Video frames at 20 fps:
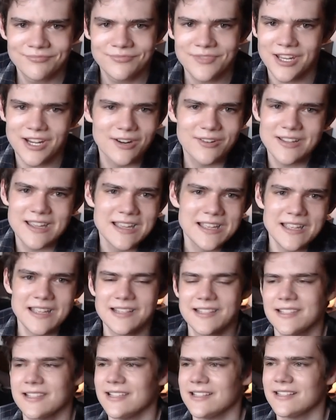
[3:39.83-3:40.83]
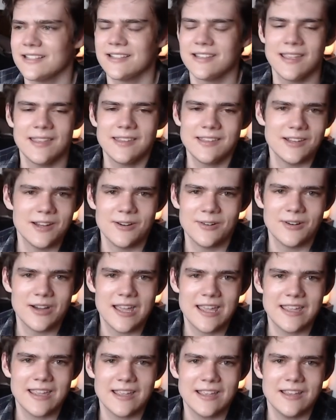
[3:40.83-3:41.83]
You know, it
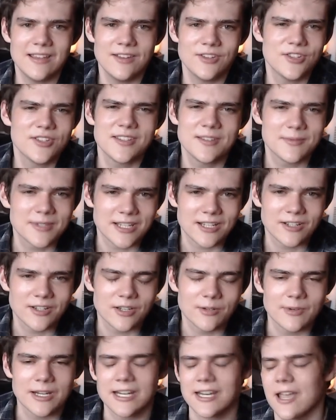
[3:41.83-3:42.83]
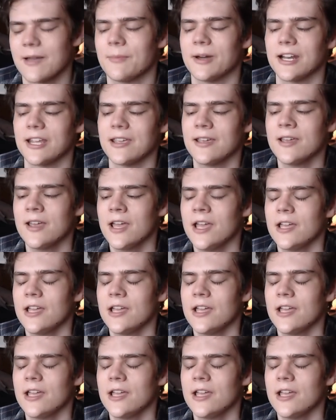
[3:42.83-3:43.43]
just seems like a good way to get money.